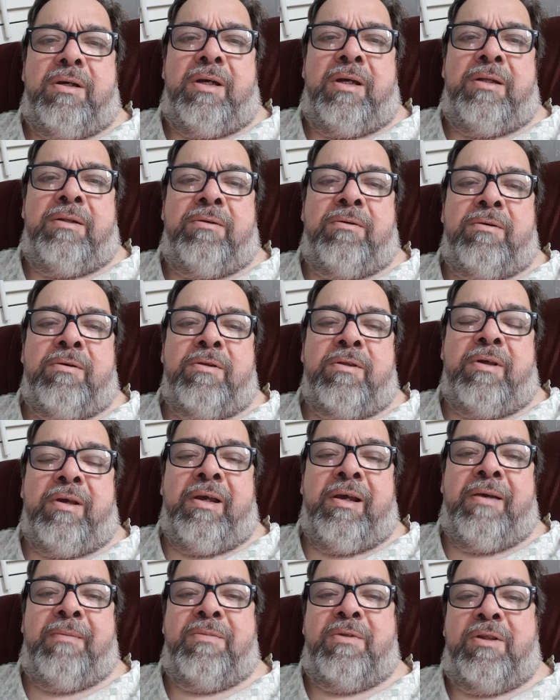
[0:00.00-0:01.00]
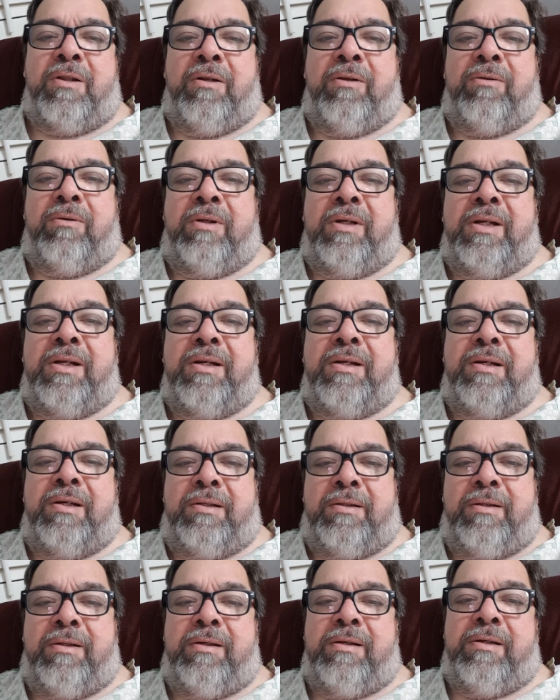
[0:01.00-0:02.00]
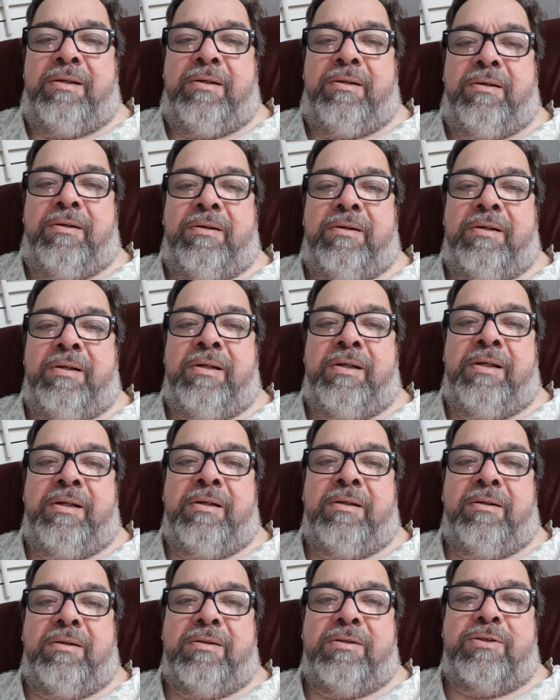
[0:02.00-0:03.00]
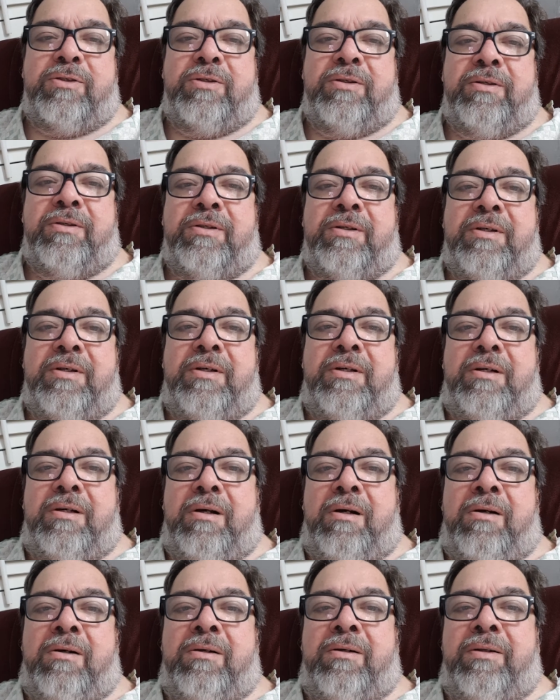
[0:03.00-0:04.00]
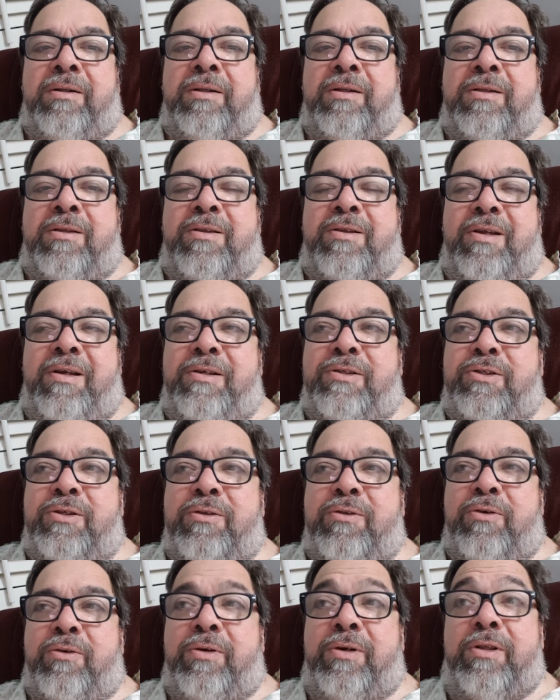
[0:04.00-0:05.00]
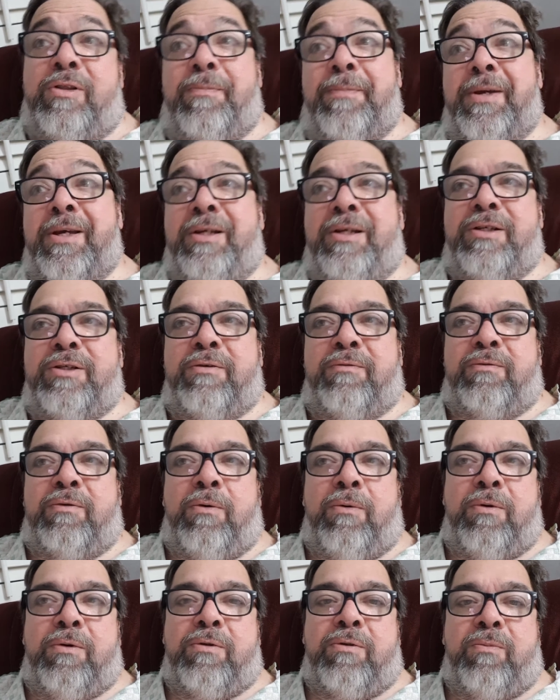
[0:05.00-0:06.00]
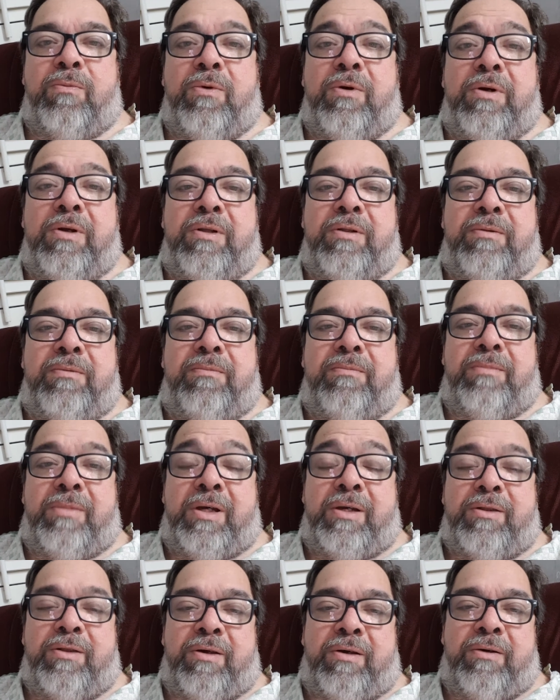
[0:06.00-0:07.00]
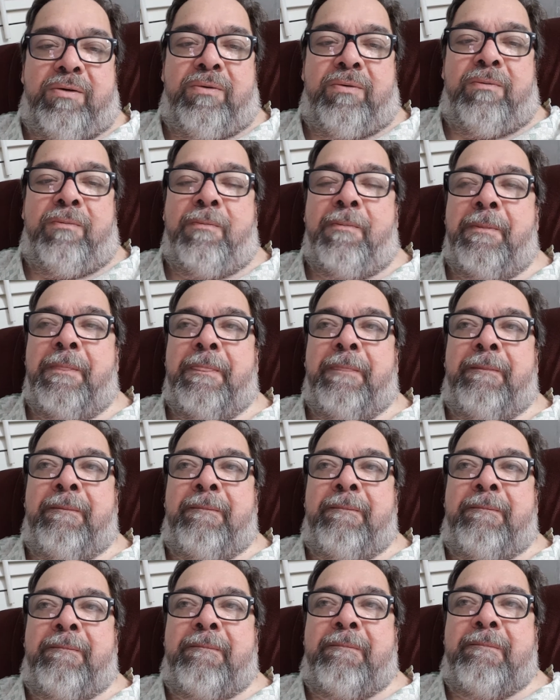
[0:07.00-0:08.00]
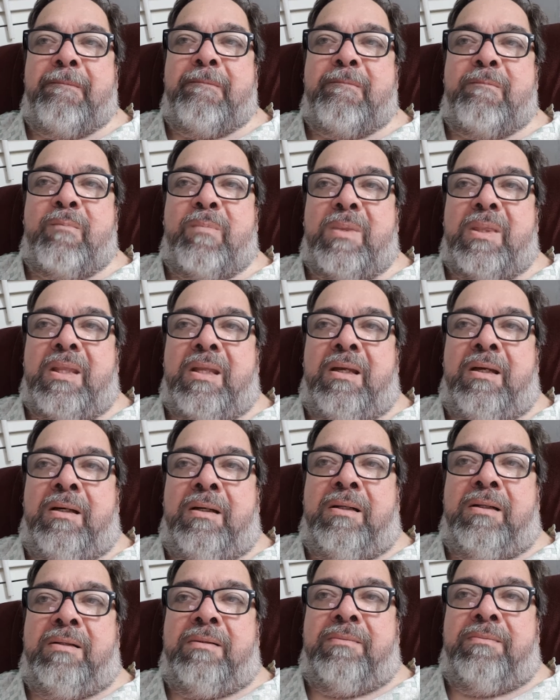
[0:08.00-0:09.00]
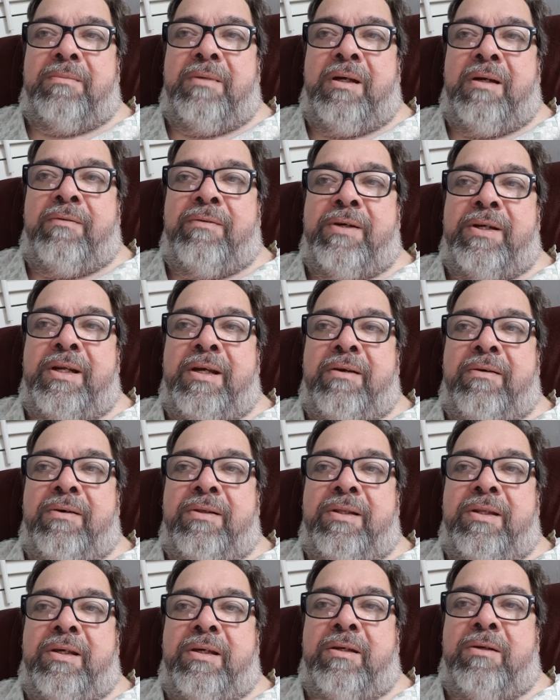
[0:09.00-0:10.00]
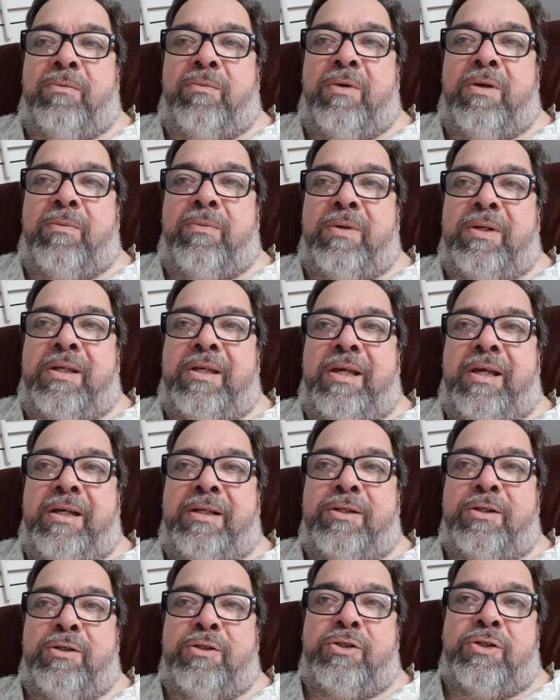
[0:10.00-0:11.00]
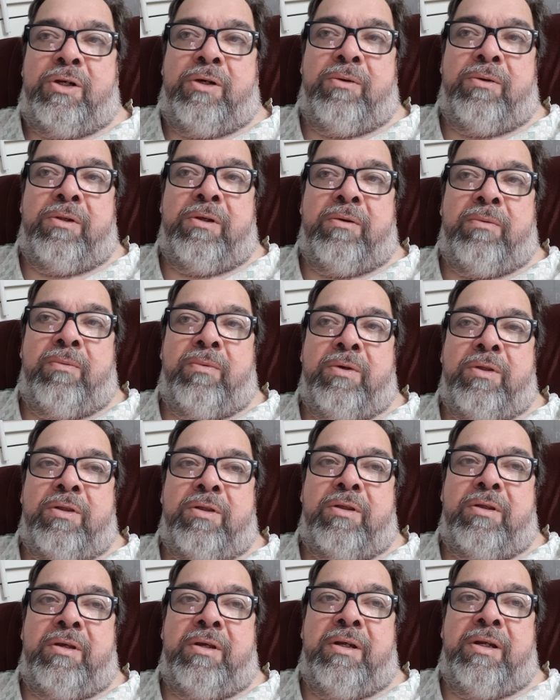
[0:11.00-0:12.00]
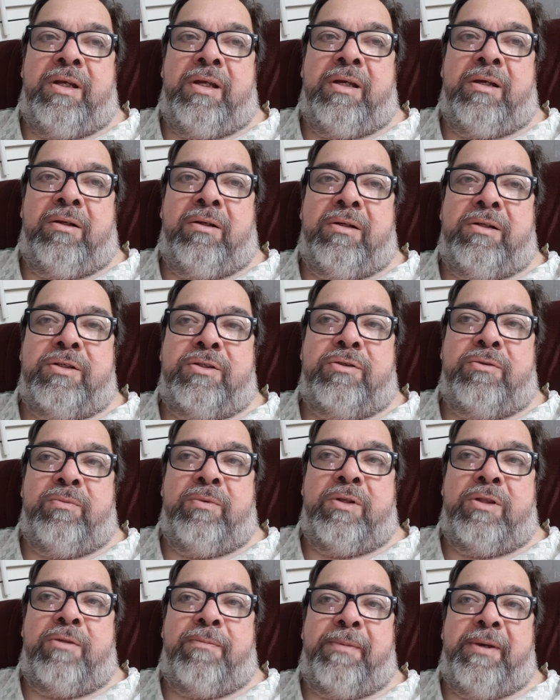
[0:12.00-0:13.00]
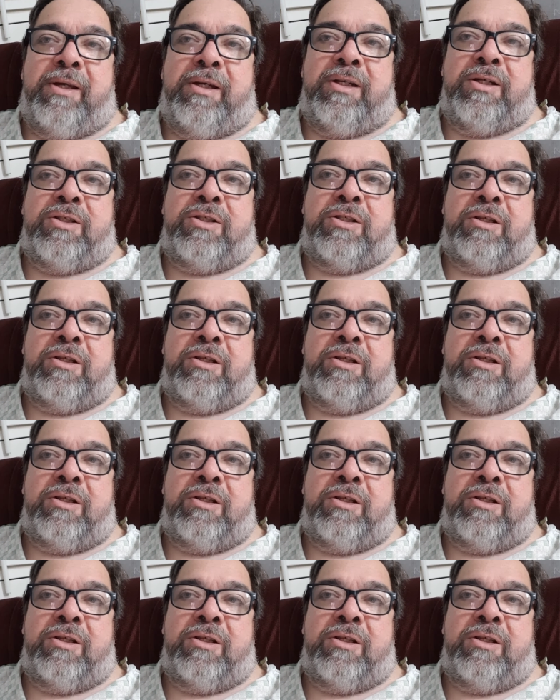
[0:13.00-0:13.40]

and there is absolutely nothing here in English. All of the stations are in Spanish, of course. We're in Mexico. Every now and then we would catch a show that was in English with Spanish